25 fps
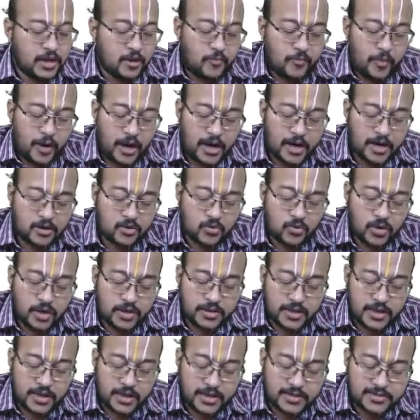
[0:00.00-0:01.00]
Part 2
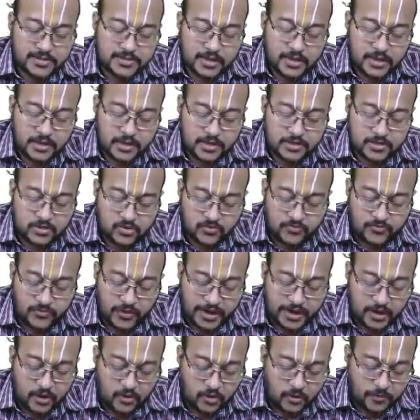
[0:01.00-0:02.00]
they are asking us to
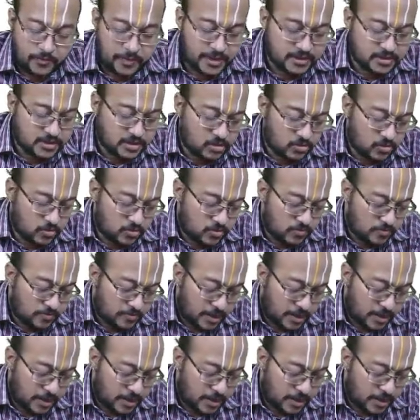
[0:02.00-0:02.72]
find out P0.